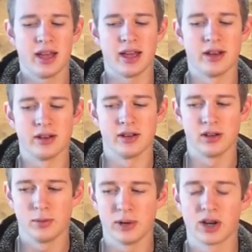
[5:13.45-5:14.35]
and a
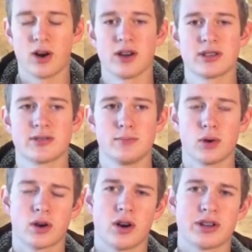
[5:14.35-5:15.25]
little bit
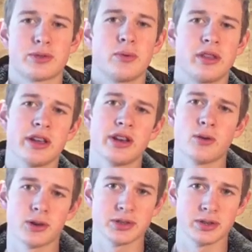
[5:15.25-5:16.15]
more cost worthy, and
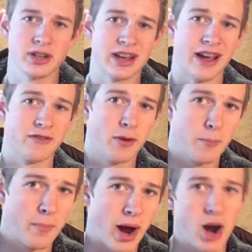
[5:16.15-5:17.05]
you also need to have
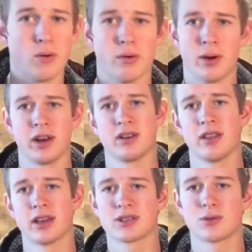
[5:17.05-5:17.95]
power right to
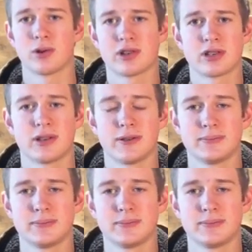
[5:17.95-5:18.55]
that source.